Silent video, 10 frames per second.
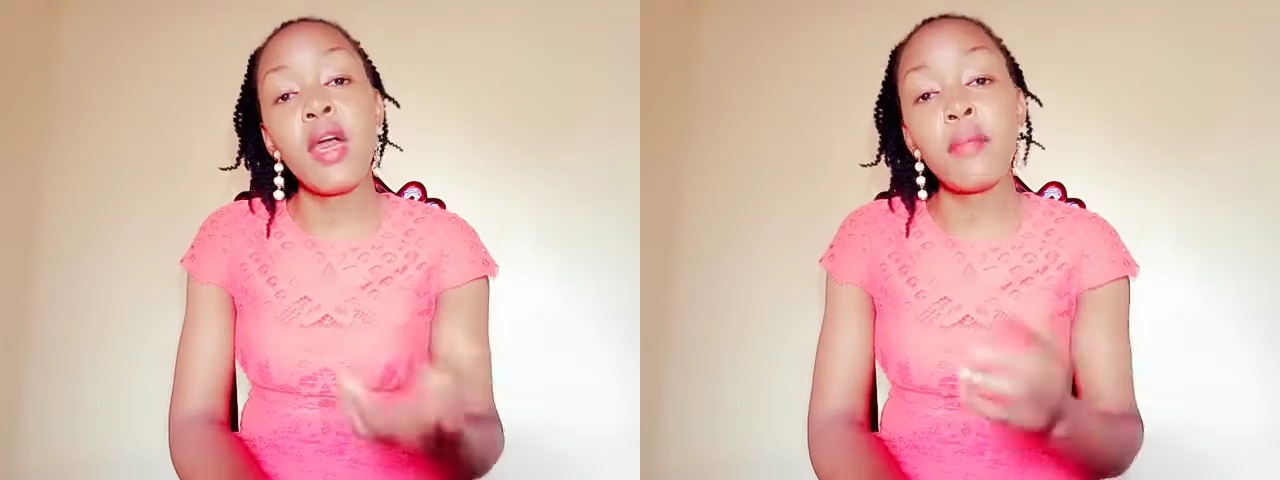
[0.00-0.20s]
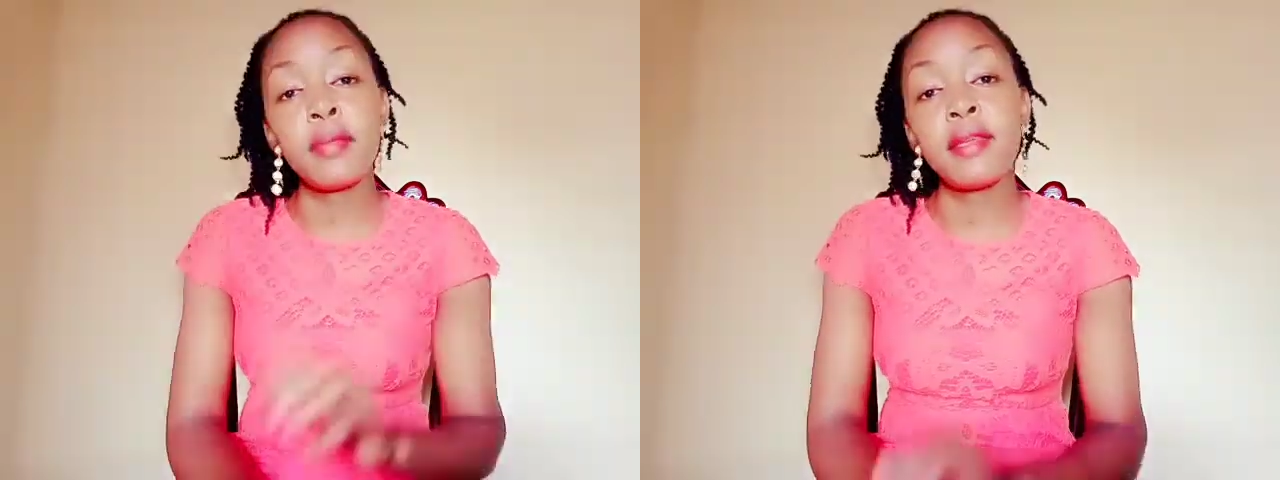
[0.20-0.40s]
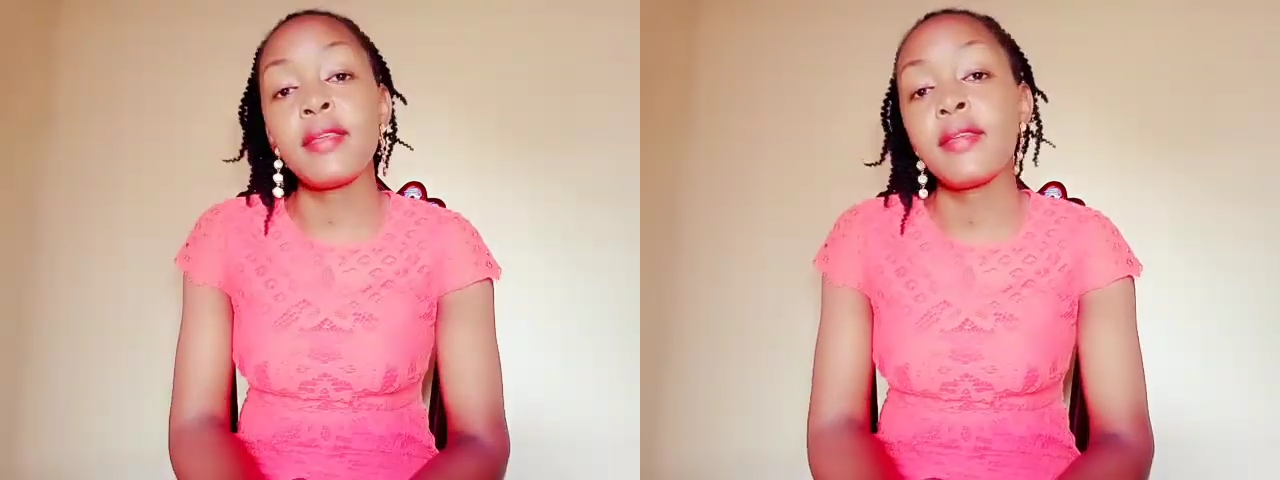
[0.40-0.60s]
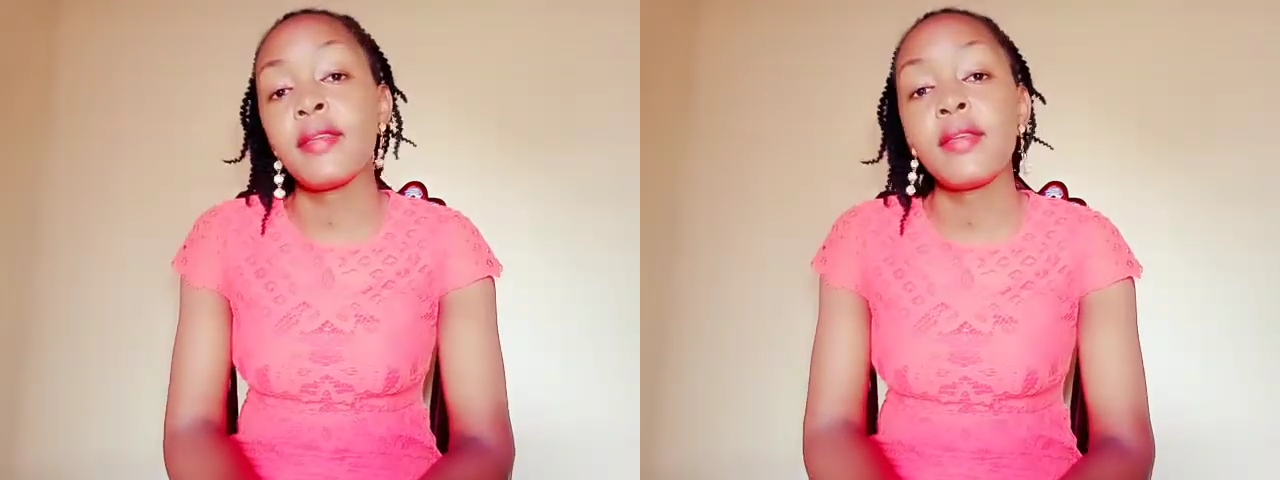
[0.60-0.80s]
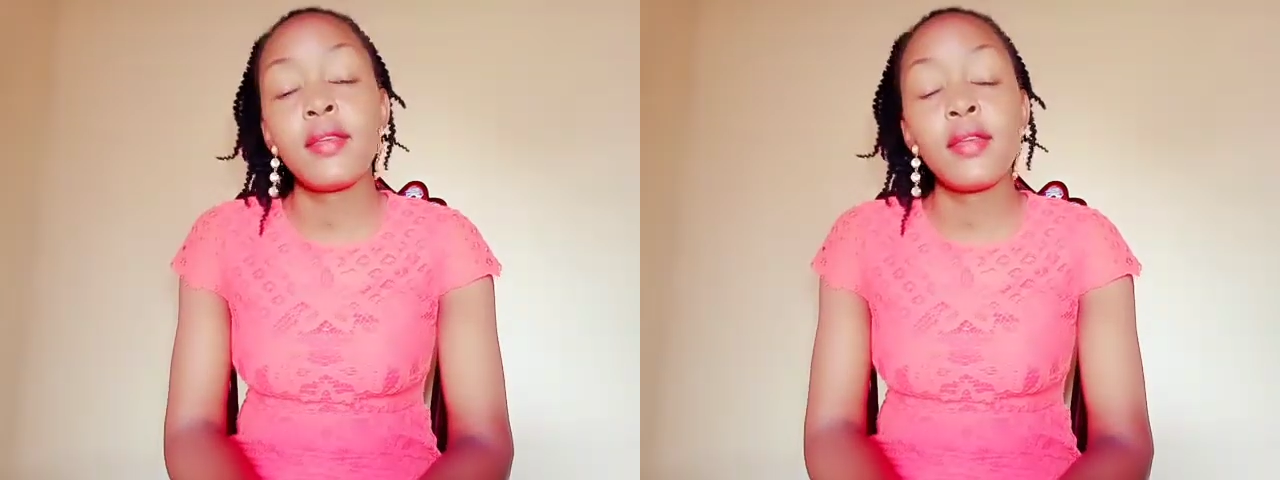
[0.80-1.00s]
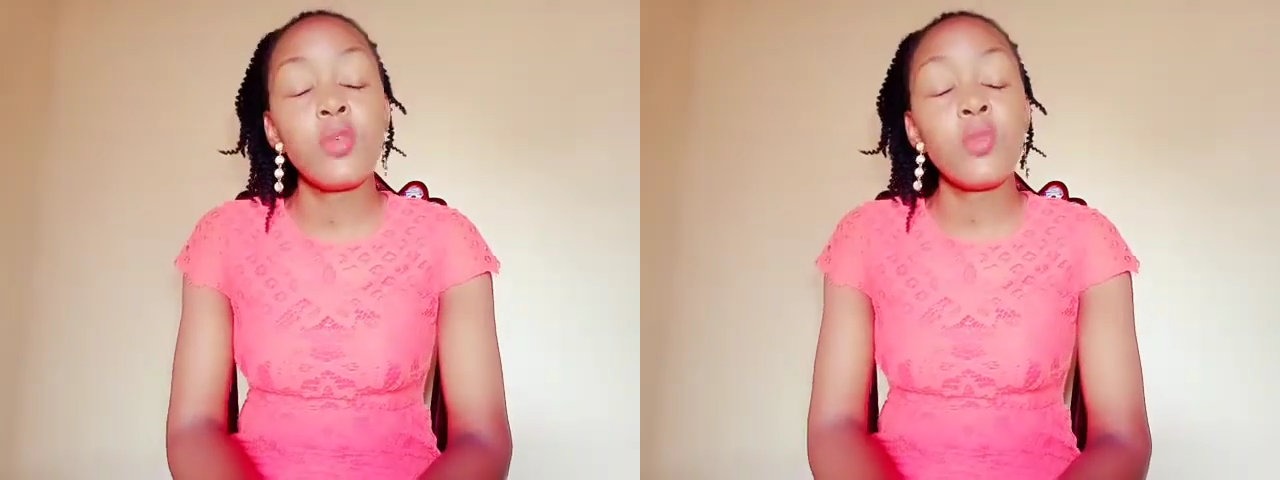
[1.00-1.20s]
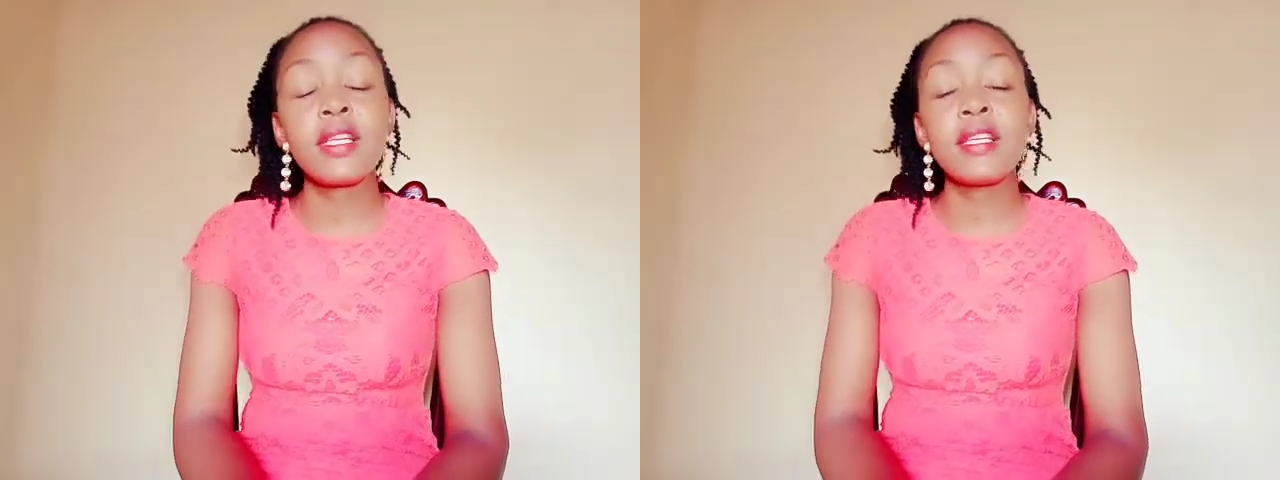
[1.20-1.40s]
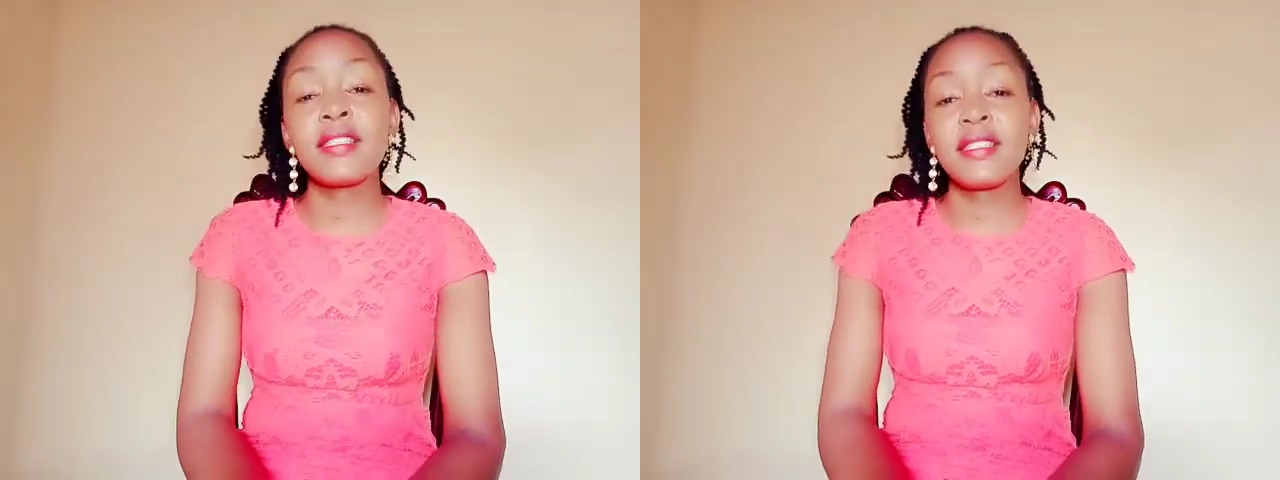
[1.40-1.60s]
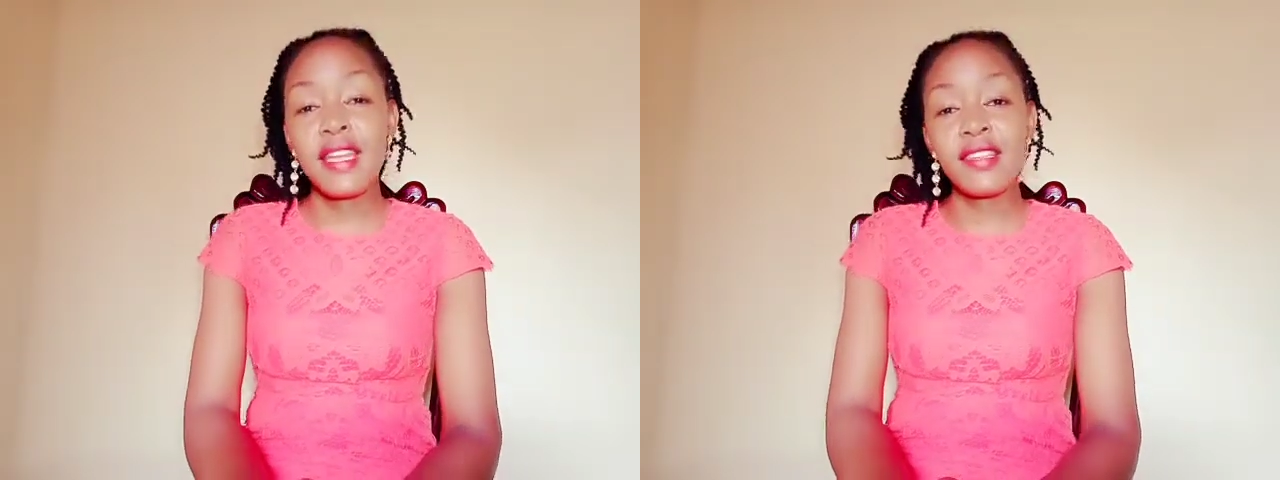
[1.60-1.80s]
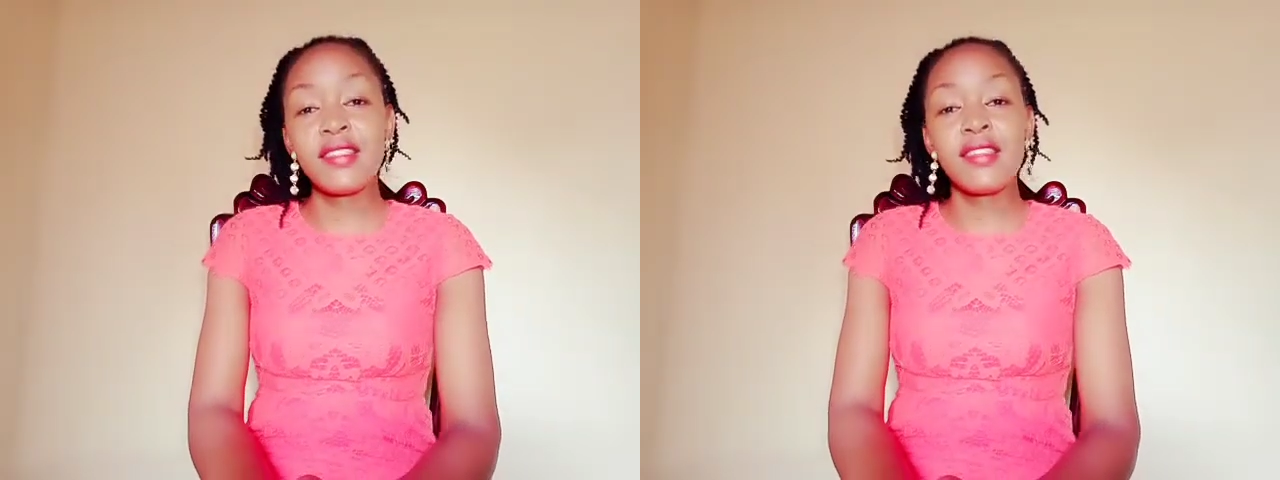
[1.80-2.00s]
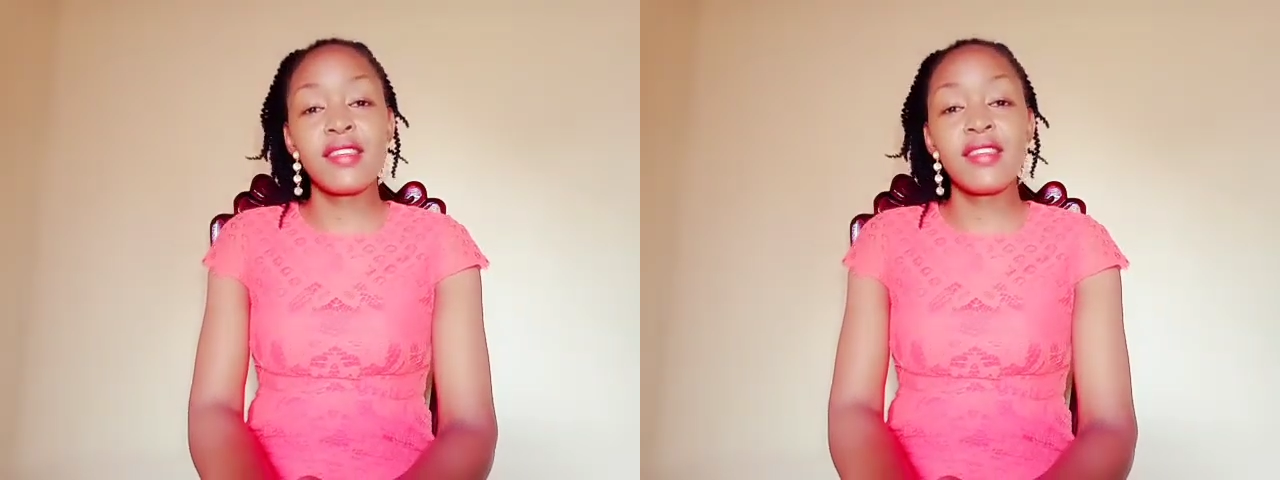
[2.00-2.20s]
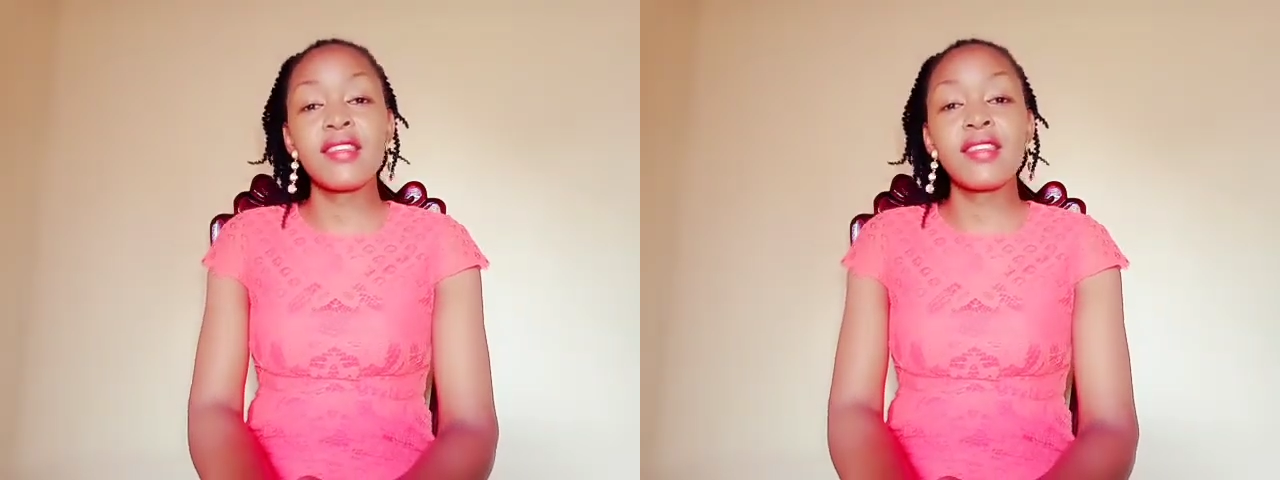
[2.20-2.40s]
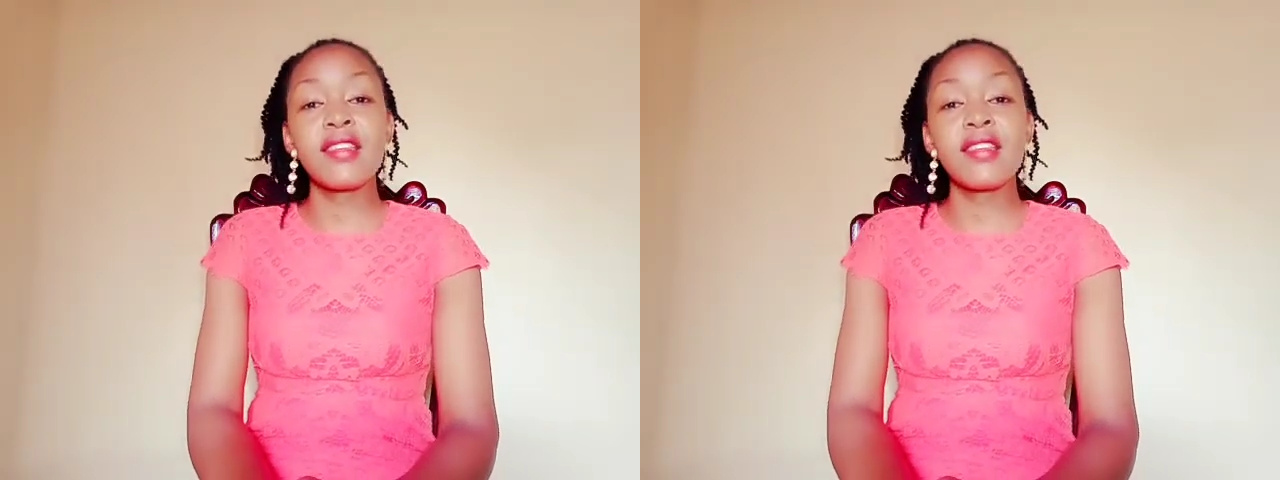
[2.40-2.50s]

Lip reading: happy? What is that thing